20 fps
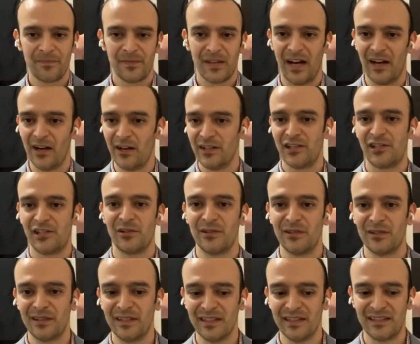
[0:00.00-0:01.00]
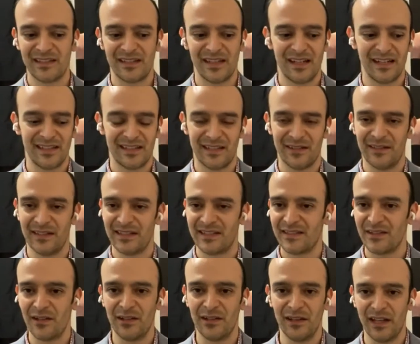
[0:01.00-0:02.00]
I already showed you the insides, how
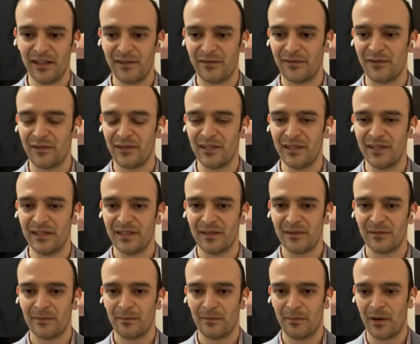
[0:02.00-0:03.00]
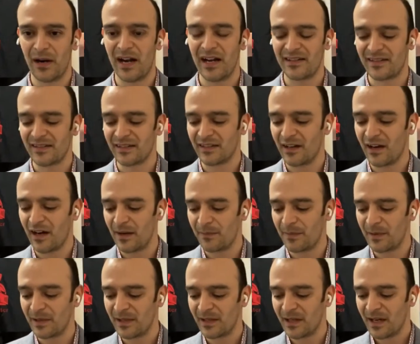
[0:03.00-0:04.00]
that's all lead-free, brass and
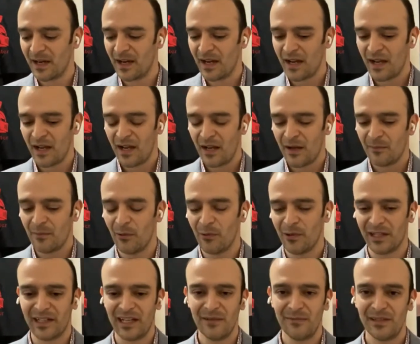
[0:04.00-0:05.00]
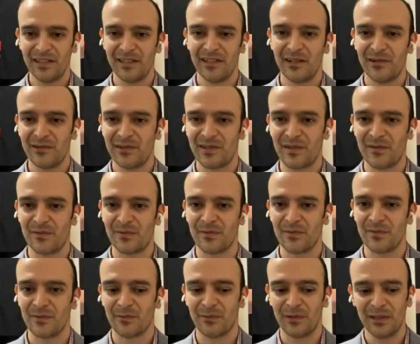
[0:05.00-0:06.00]
copper. But when it came to the hoses,
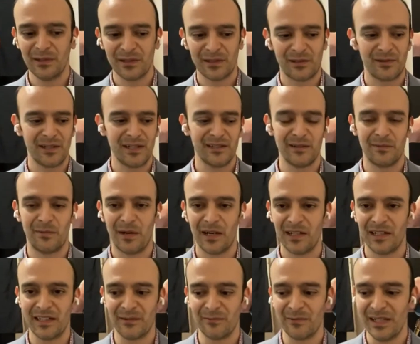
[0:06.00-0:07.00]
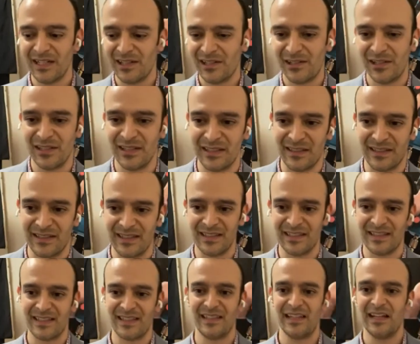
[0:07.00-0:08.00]
we looked around the market. We actually
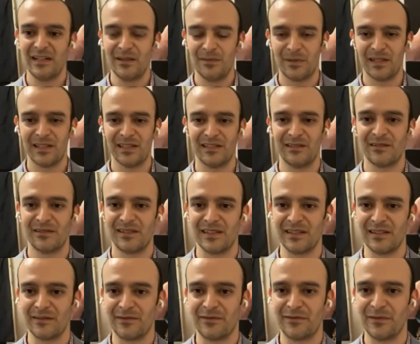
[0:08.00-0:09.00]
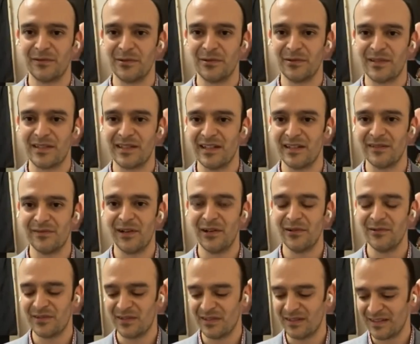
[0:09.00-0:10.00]
didn't see anybody using food-safe
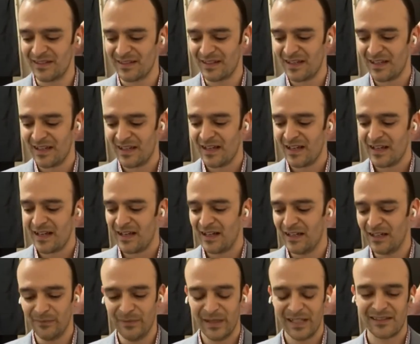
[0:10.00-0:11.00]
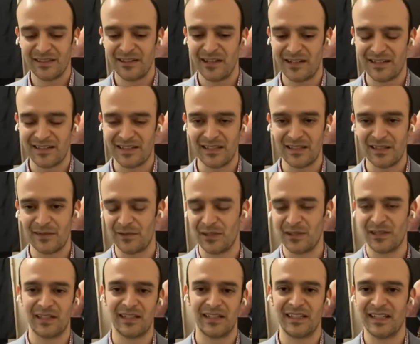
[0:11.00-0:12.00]
hoses. It makes a lot of sense if you're
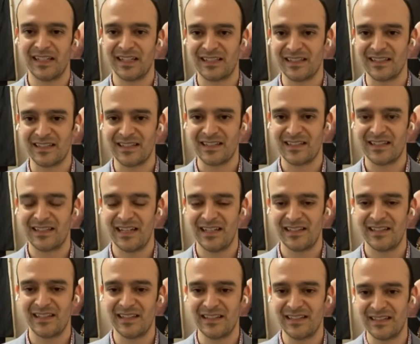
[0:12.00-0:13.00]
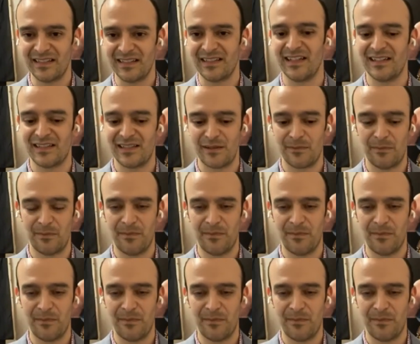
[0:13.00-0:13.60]
going to connect a test kit to test